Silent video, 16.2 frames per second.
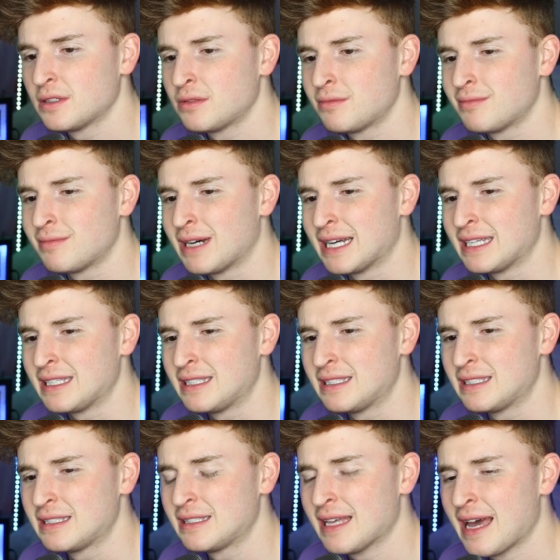Oh my,
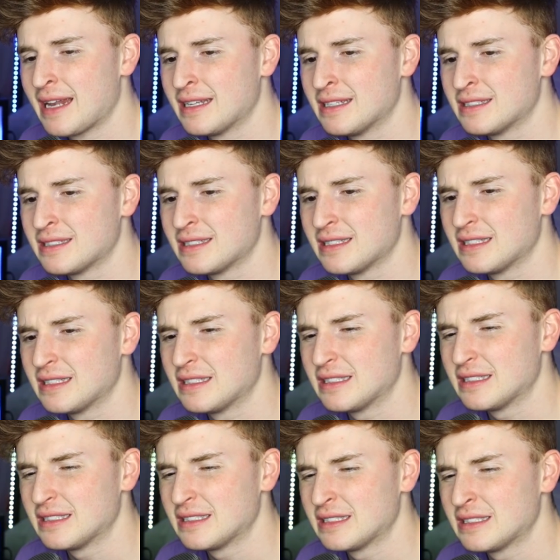that is
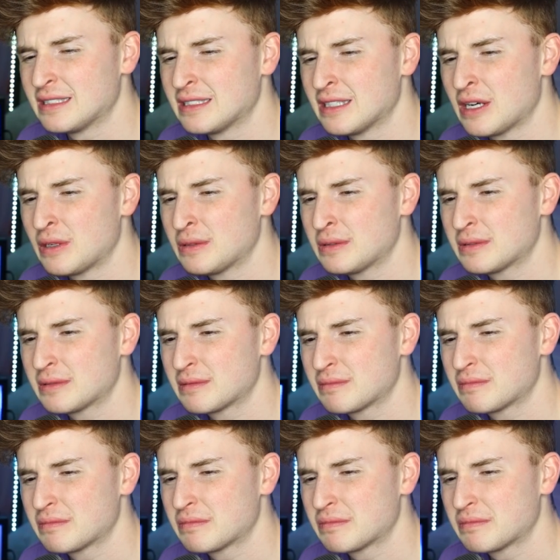so
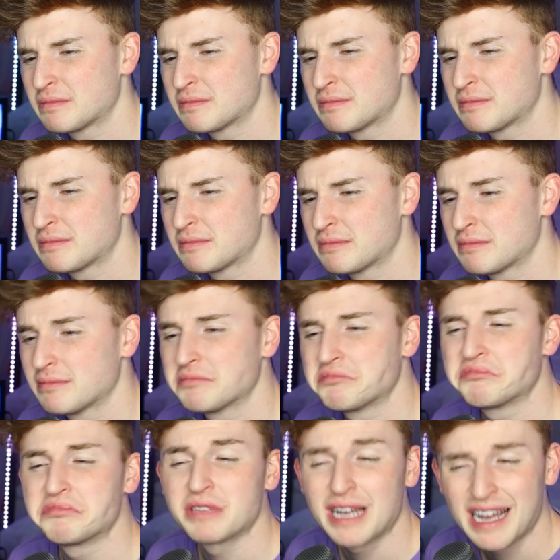
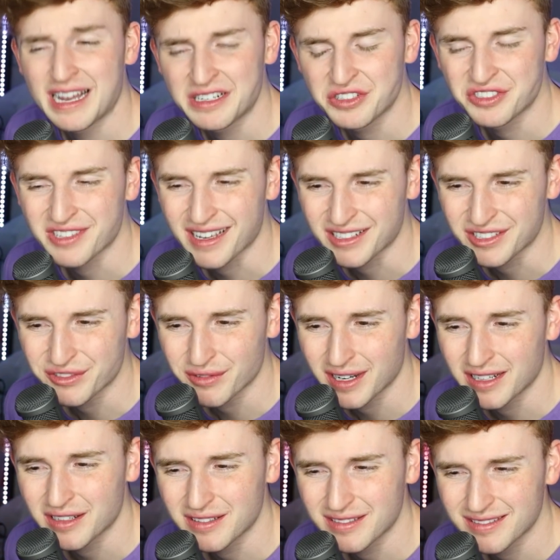kind of
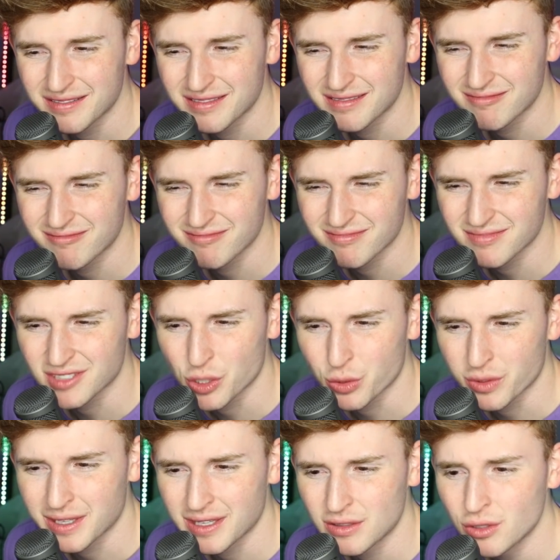satisfying.
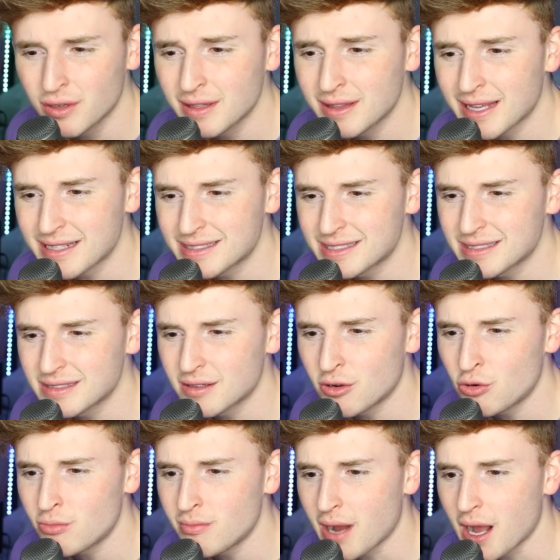Low key, look at that.
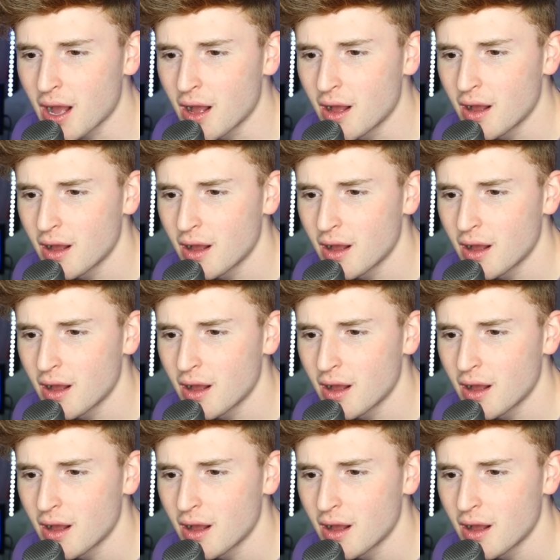Oh my.